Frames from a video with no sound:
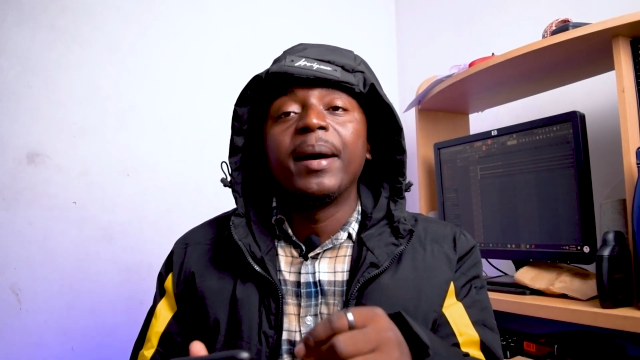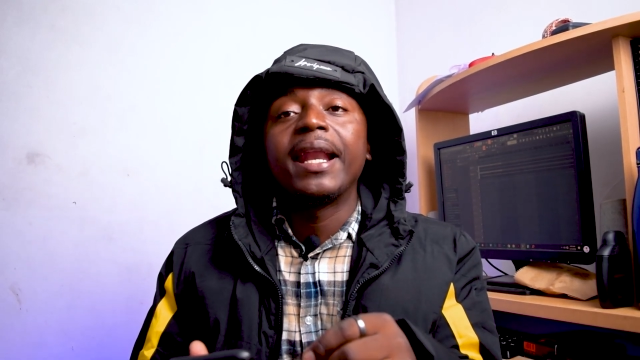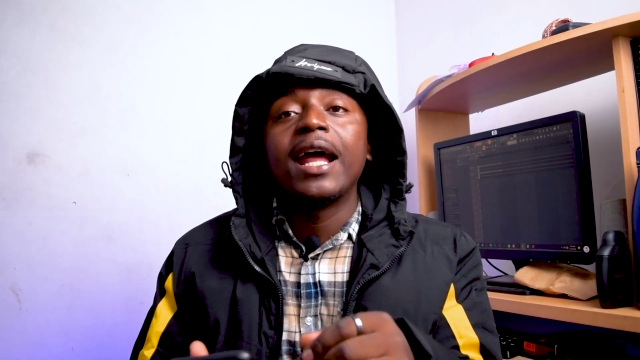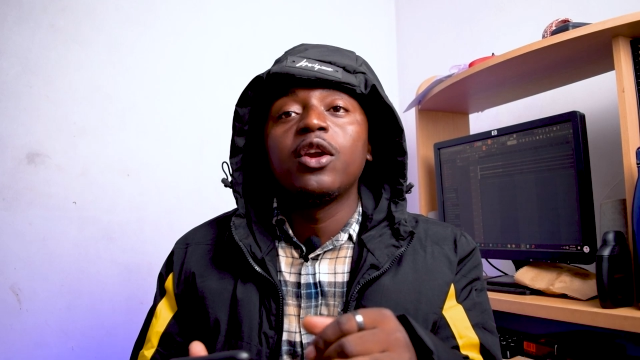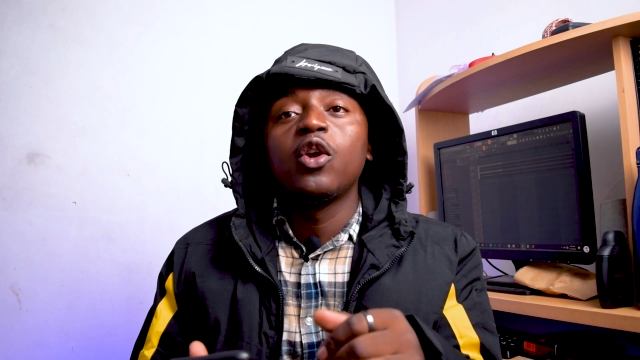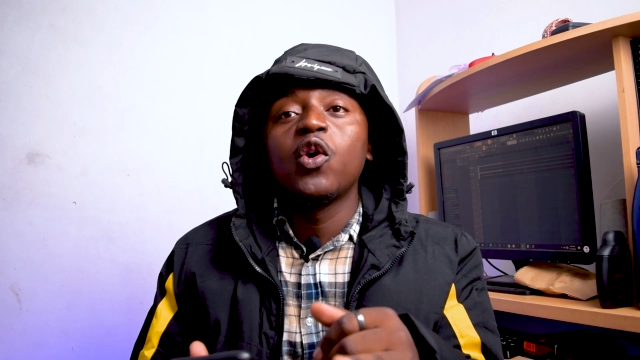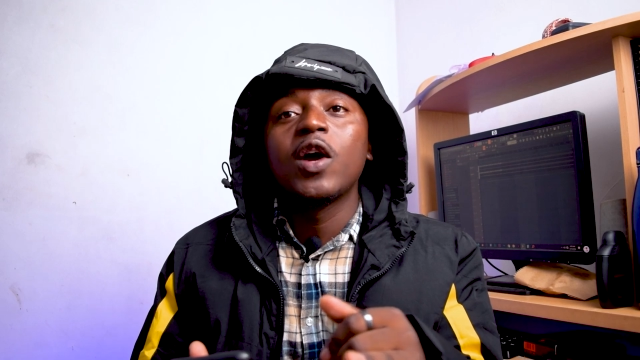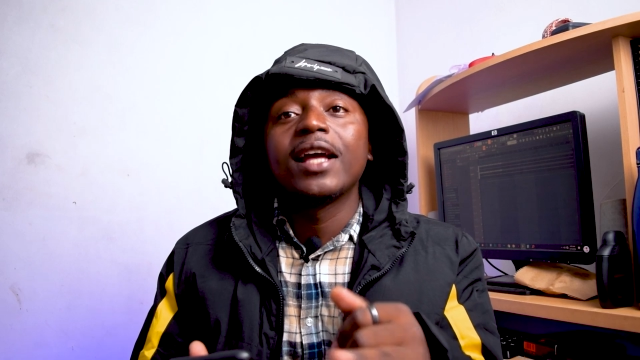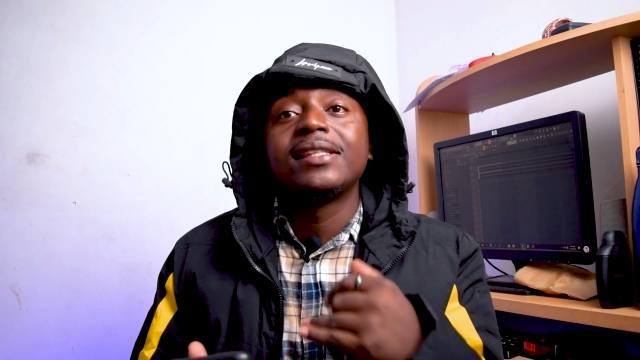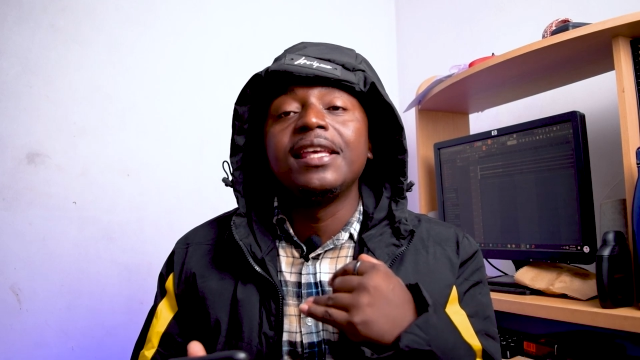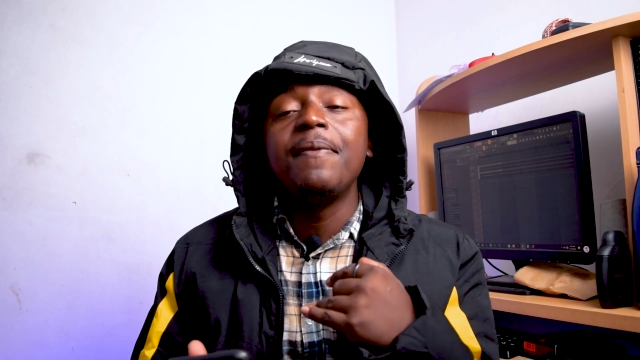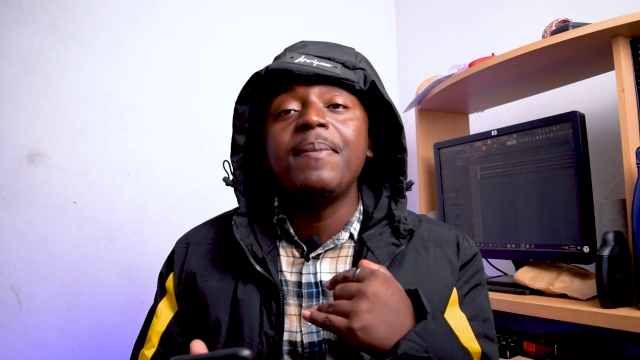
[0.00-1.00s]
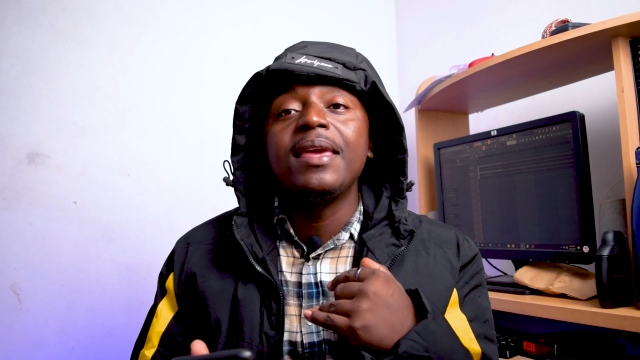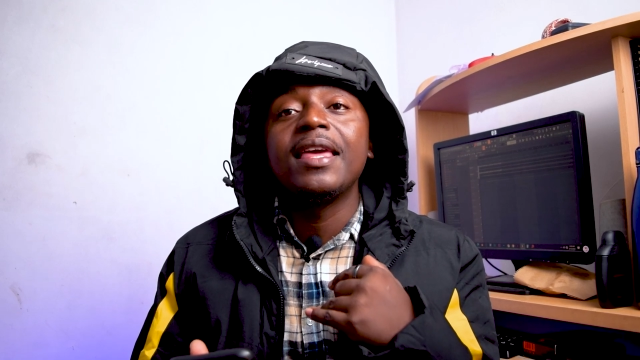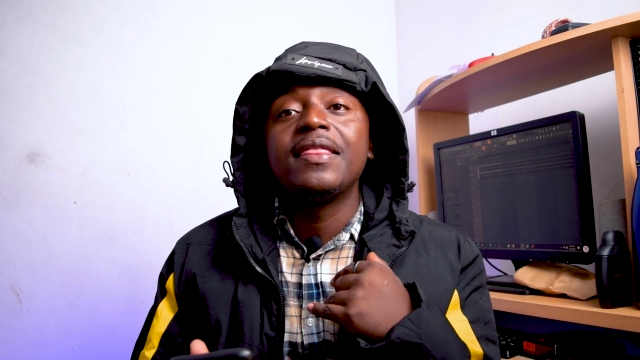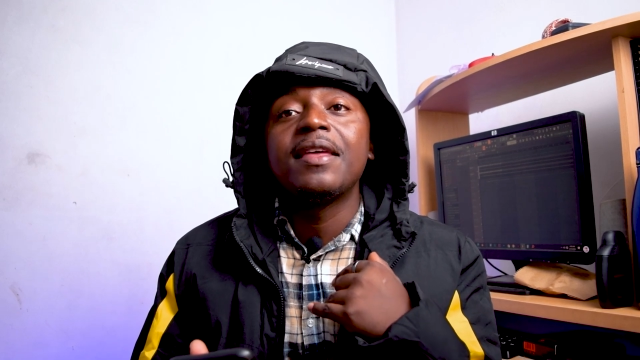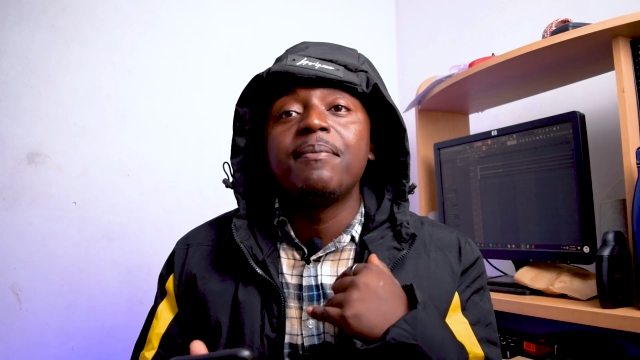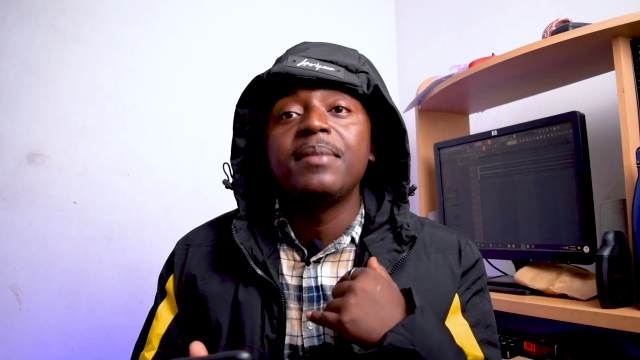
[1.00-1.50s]
but I no longer see me
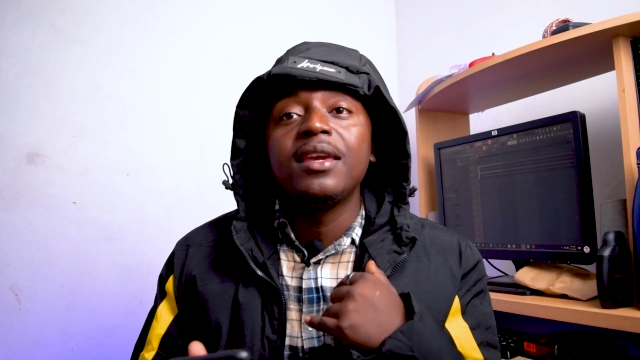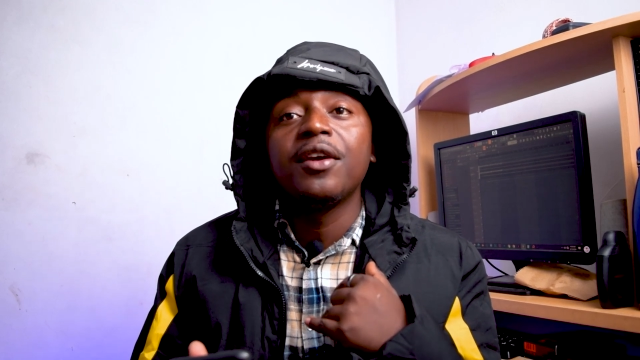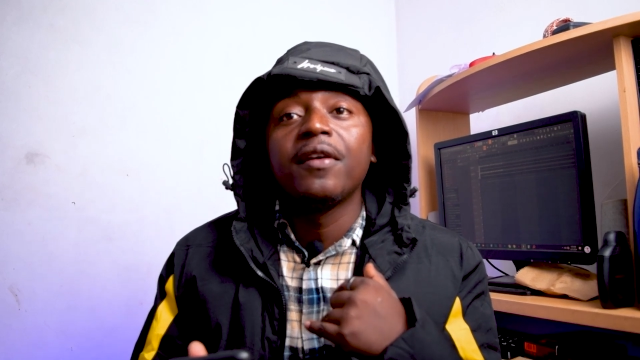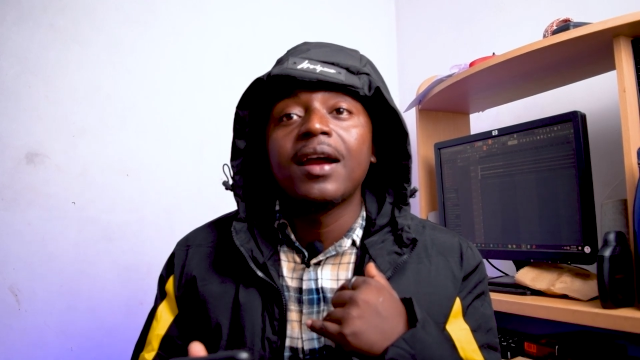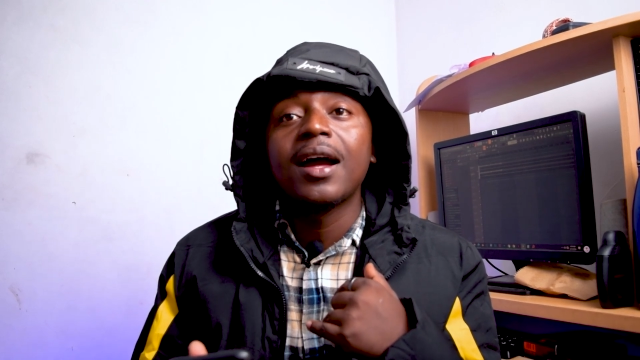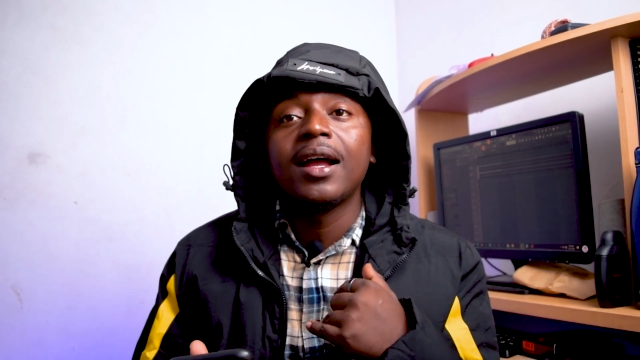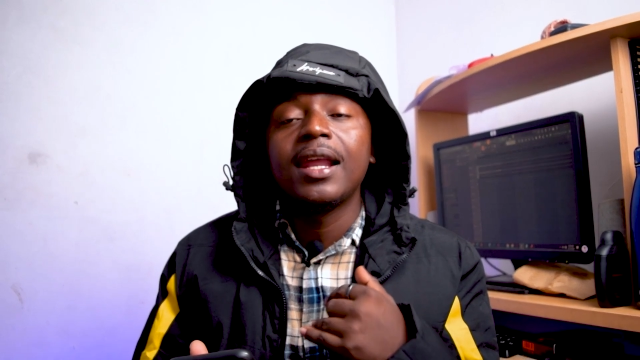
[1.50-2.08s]
in the mirror.